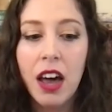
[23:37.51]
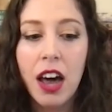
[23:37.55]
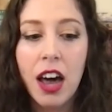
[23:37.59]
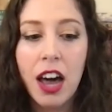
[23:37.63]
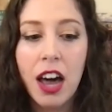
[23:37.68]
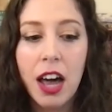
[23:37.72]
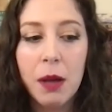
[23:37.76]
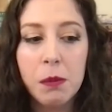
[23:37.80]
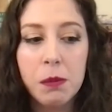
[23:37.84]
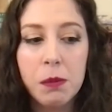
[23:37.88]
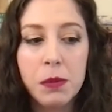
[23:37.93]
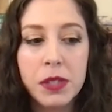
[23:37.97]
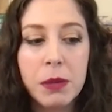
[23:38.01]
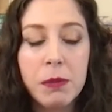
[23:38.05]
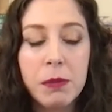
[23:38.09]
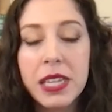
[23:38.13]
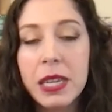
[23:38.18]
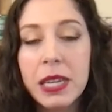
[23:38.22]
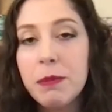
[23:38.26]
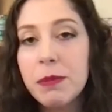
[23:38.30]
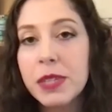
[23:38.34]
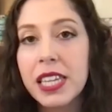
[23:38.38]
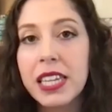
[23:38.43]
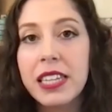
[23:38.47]
Some
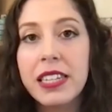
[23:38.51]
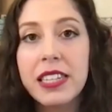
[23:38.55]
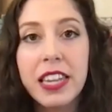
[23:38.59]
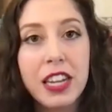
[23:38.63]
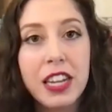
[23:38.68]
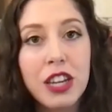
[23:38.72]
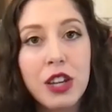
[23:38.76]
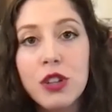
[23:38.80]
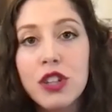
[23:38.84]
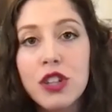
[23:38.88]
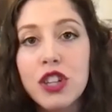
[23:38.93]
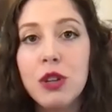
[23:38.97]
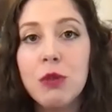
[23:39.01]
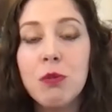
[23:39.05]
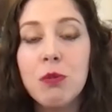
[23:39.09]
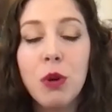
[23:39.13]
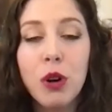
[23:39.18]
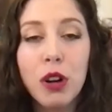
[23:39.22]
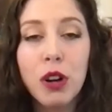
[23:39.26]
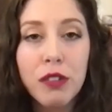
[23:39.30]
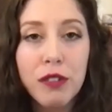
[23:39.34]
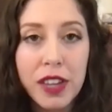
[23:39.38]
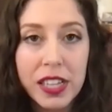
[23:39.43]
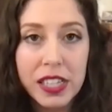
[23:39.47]
teams continue to do
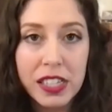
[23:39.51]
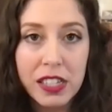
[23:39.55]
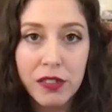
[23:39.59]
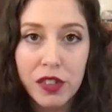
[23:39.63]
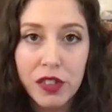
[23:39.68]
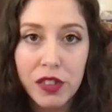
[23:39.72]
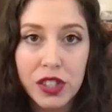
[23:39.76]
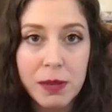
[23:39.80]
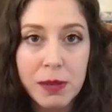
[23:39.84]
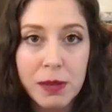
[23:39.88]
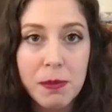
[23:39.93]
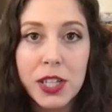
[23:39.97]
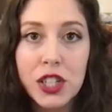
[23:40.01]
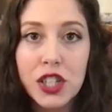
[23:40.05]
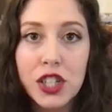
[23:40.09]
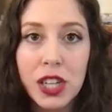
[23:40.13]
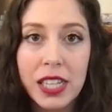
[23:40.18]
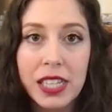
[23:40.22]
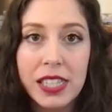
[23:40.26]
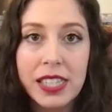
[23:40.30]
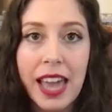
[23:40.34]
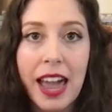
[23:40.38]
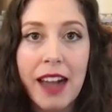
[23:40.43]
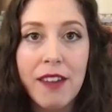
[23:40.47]
more festival
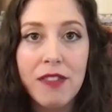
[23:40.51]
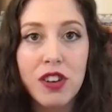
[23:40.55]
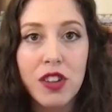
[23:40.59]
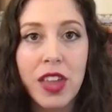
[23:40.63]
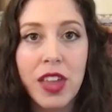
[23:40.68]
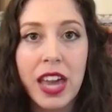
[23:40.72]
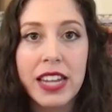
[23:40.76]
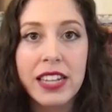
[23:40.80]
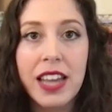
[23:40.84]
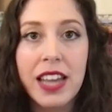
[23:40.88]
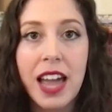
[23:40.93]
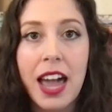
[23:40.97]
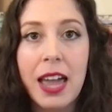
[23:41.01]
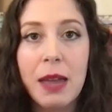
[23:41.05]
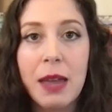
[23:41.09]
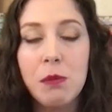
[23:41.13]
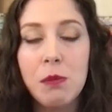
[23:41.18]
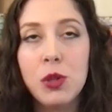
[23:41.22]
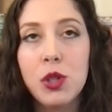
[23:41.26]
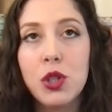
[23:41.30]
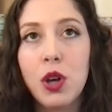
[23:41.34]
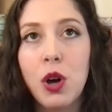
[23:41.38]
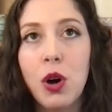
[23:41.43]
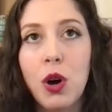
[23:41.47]
submissions after that
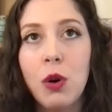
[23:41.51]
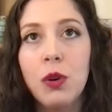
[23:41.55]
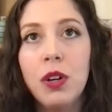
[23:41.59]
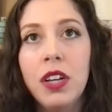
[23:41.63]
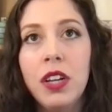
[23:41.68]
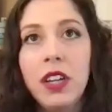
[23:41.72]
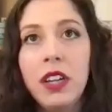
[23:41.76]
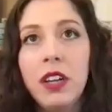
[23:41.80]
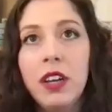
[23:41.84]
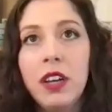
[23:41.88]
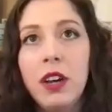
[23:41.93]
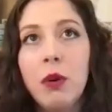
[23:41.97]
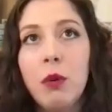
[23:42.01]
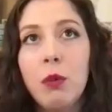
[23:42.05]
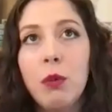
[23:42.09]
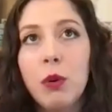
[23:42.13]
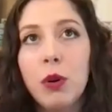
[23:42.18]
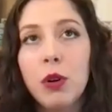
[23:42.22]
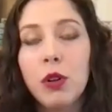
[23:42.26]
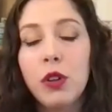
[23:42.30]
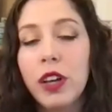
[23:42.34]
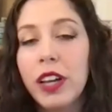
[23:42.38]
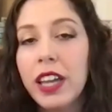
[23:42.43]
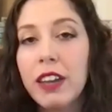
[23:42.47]
time. So
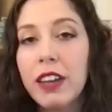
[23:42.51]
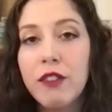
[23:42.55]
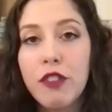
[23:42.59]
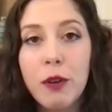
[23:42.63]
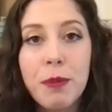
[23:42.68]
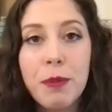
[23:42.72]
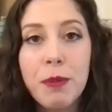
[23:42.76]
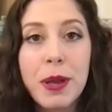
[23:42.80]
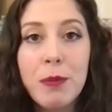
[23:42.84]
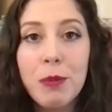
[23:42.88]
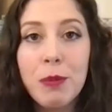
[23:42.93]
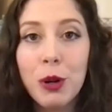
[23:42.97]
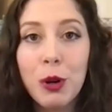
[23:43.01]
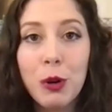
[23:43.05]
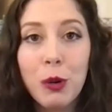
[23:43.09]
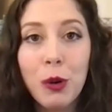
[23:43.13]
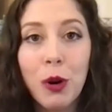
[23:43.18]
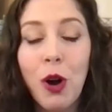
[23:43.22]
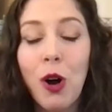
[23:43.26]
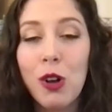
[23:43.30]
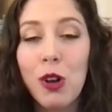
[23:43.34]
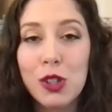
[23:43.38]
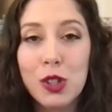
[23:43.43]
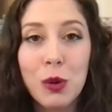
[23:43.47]
we're looking for people who
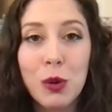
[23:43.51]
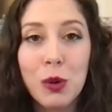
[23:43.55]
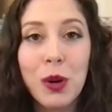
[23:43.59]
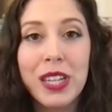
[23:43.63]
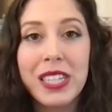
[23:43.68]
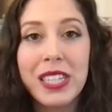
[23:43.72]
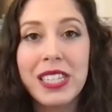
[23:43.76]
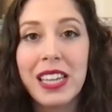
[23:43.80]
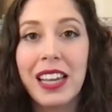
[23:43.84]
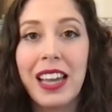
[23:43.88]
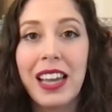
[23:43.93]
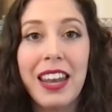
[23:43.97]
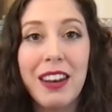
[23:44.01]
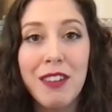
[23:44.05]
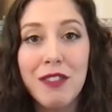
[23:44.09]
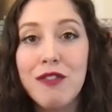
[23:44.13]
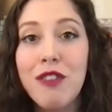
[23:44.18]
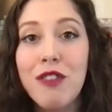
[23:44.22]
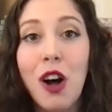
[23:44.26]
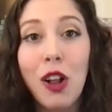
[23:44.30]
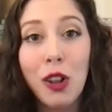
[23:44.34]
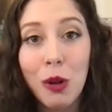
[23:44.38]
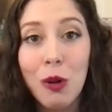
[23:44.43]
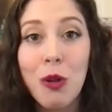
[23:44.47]
are also going to kind of
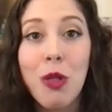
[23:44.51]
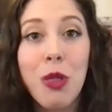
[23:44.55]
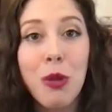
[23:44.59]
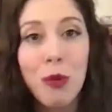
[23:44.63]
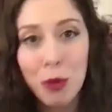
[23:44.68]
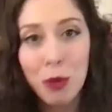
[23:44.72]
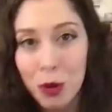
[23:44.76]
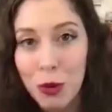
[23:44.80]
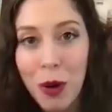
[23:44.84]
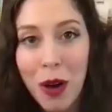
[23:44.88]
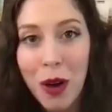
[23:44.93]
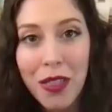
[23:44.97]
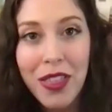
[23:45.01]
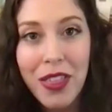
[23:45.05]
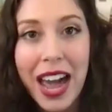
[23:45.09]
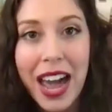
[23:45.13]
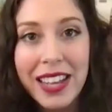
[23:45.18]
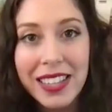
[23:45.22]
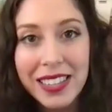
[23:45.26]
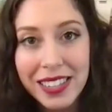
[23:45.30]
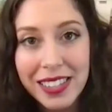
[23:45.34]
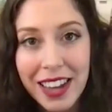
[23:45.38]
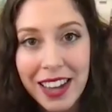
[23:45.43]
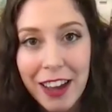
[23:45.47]
follow through on
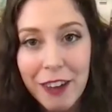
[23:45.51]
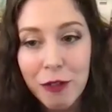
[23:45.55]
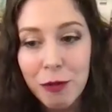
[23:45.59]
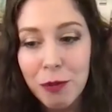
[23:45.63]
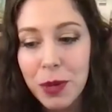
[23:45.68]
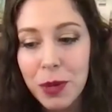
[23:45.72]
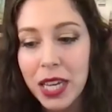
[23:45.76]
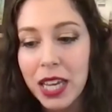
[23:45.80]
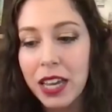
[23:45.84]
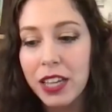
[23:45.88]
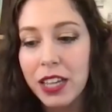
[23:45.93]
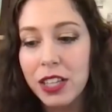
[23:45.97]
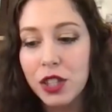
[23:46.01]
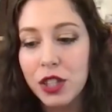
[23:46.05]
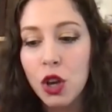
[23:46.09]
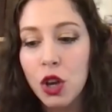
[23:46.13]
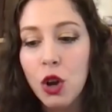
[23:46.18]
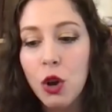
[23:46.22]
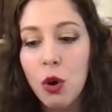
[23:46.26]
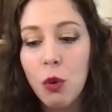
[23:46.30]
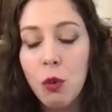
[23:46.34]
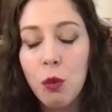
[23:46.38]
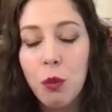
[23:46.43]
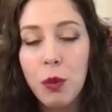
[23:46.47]
that stuff, because
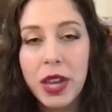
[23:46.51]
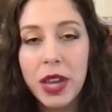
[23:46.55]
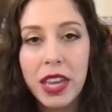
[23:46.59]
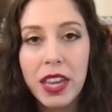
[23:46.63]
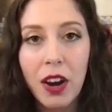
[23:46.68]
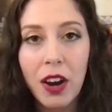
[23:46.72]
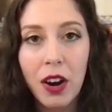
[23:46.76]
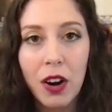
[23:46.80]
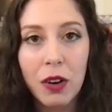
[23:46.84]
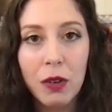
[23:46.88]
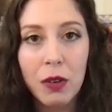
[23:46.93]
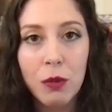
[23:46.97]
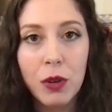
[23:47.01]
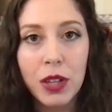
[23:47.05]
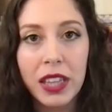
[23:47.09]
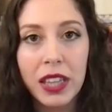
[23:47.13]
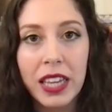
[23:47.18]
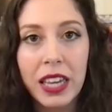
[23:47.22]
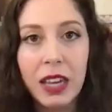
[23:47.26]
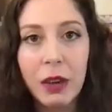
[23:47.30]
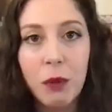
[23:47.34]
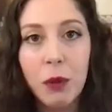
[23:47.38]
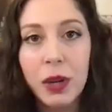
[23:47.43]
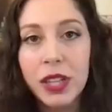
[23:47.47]
we aren't
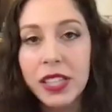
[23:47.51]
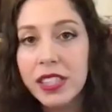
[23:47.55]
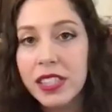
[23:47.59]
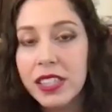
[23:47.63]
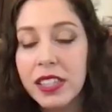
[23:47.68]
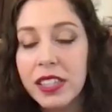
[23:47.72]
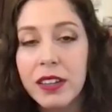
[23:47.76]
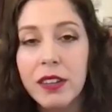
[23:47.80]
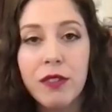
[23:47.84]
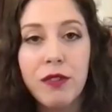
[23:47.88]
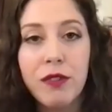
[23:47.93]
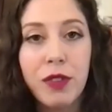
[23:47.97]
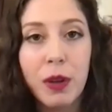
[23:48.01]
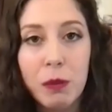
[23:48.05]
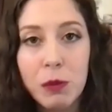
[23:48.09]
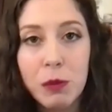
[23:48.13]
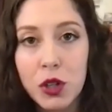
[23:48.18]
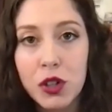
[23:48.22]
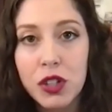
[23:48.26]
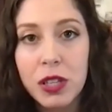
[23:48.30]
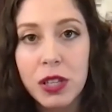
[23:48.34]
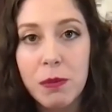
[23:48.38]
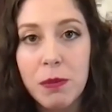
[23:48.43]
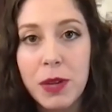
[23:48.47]
really, once the films
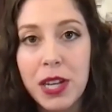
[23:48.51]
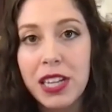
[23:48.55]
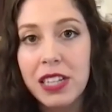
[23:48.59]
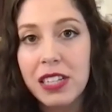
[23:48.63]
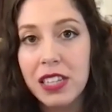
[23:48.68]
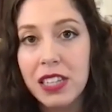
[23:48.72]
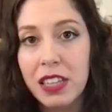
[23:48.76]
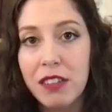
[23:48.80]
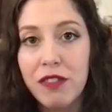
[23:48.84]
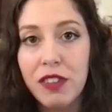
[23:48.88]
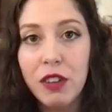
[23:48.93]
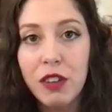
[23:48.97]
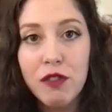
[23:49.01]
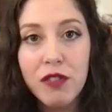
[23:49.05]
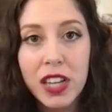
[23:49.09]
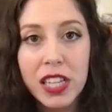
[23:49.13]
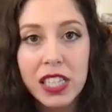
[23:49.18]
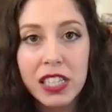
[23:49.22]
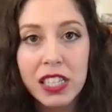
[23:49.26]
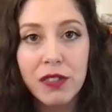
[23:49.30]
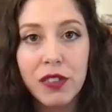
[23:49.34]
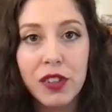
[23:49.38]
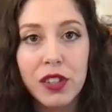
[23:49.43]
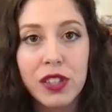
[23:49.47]
are submitted to the film
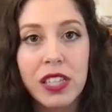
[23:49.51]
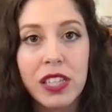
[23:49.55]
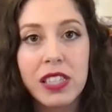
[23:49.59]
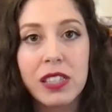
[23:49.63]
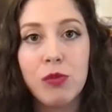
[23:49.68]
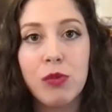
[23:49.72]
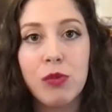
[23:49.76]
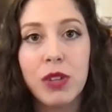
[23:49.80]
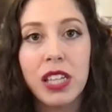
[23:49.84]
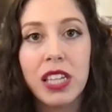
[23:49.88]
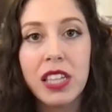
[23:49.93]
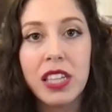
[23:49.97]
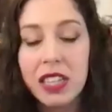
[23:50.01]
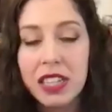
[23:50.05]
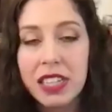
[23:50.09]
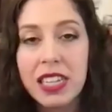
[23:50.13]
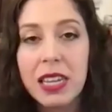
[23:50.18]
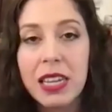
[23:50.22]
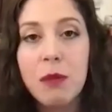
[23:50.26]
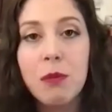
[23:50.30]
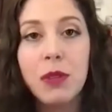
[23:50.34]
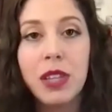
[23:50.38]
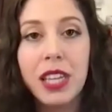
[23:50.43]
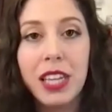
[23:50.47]
festivals, it's really the
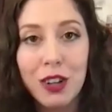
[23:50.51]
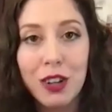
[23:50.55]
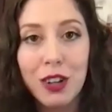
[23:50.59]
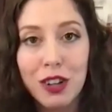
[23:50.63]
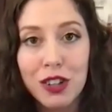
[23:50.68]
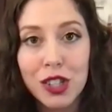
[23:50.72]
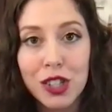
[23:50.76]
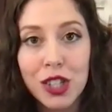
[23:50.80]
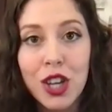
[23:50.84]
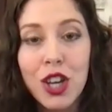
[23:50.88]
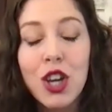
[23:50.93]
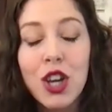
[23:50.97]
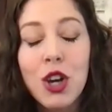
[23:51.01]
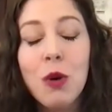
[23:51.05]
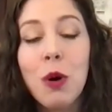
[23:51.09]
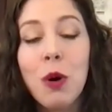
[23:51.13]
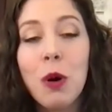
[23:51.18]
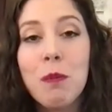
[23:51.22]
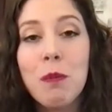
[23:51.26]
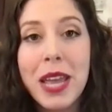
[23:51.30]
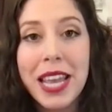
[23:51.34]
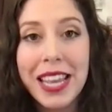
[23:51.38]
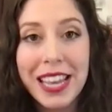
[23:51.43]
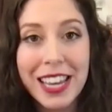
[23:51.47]
team leaders who
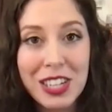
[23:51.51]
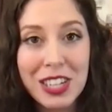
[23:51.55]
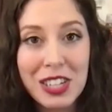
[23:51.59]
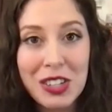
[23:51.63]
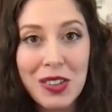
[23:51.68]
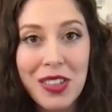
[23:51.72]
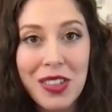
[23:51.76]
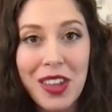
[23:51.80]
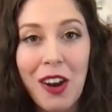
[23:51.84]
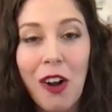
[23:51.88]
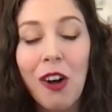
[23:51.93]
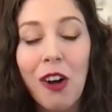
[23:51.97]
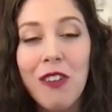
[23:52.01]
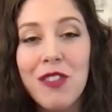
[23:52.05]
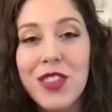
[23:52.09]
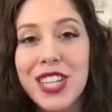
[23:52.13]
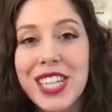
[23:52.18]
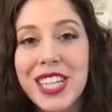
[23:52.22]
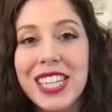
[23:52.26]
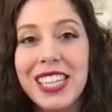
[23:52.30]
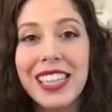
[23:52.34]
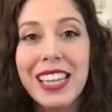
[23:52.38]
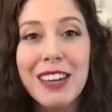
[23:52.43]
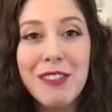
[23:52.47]
are making sure that all of
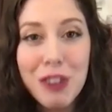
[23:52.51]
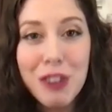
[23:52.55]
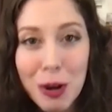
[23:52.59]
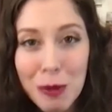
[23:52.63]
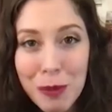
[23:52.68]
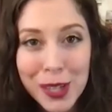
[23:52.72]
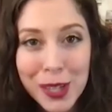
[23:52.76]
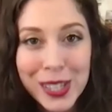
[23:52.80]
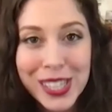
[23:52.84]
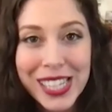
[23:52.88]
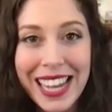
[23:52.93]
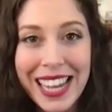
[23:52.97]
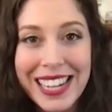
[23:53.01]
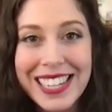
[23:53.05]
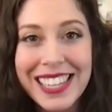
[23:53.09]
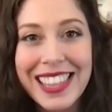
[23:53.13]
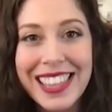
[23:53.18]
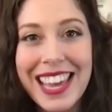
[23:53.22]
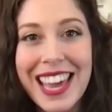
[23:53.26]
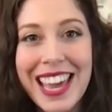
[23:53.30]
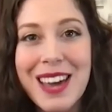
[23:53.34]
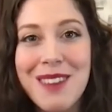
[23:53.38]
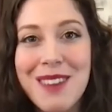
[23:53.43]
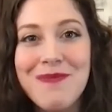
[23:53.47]
the deliverables get to
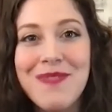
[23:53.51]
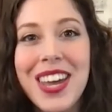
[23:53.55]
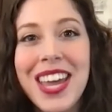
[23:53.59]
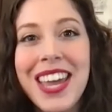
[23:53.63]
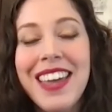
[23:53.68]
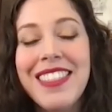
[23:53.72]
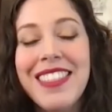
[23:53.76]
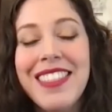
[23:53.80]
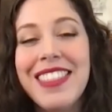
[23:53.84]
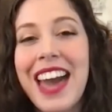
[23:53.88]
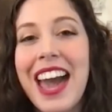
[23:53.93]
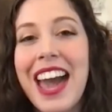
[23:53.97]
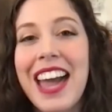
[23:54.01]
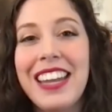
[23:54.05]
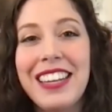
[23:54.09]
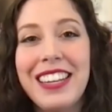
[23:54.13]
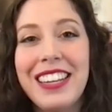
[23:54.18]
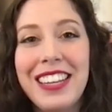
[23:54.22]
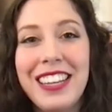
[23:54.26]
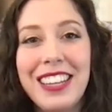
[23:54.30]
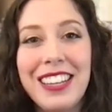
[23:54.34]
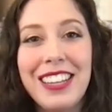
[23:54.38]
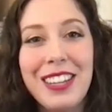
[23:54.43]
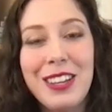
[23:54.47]
them, that
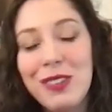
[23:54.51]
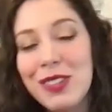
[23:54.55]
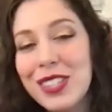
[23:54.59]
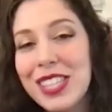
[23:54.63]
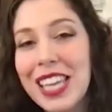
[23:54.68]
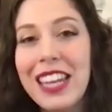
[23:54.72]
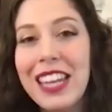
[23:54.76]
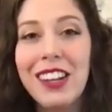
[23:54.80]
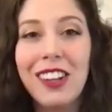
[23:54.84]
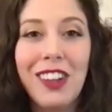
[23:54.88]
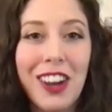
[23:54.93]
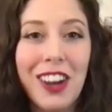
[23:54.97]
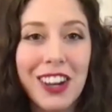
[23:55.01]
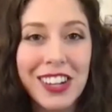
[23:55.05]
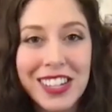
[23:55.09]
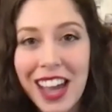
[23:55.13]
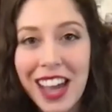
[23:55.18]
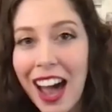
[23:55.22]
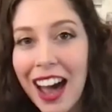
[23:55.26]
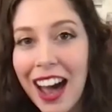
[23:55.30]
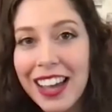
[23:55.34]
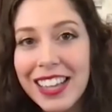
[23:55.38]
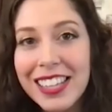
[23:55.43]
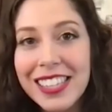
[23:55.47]
you send along
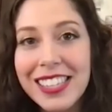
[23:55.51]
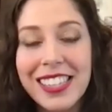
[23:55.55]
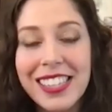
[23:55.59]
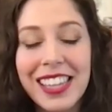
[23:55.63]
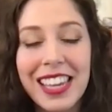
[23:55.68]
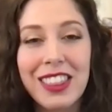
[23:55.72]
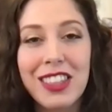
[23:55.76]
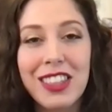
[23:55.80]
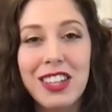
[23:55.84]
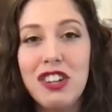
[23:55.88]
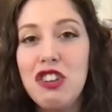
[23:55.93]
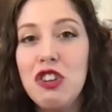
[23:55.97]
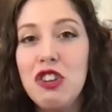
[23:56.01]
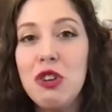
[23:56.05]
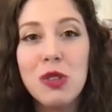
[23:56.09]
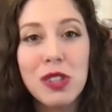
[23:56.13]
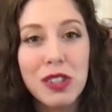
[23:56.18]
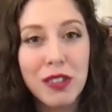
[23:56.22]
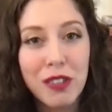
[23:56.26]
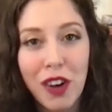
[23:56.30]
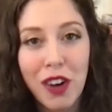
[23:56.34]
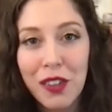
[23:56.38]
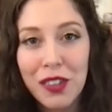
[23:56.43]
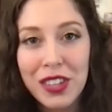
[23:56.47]
to us, like the
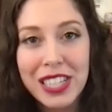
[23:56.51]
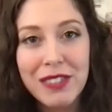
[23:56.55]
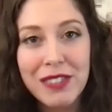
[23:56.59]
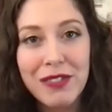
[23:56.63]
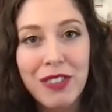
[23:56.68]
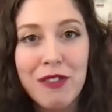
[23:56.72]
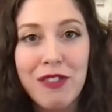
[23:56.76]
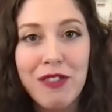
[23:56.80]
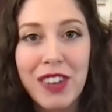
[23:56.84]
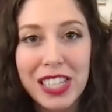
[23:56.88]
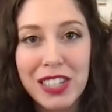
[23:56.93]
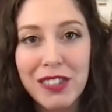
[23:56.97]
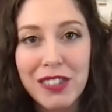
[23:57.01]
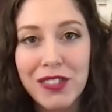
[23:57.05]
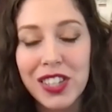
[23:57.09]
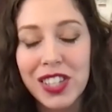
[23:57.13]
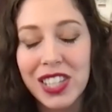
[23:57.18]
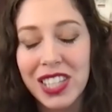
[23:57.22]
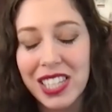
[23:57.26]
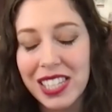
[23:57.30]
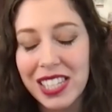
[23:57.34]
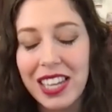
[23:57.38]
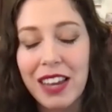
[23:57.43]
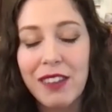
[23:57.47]
news of all these film
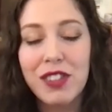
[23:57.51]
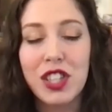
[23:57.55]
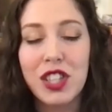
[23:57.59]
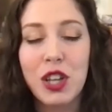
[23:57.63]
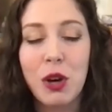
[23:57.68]
festivals and stuff.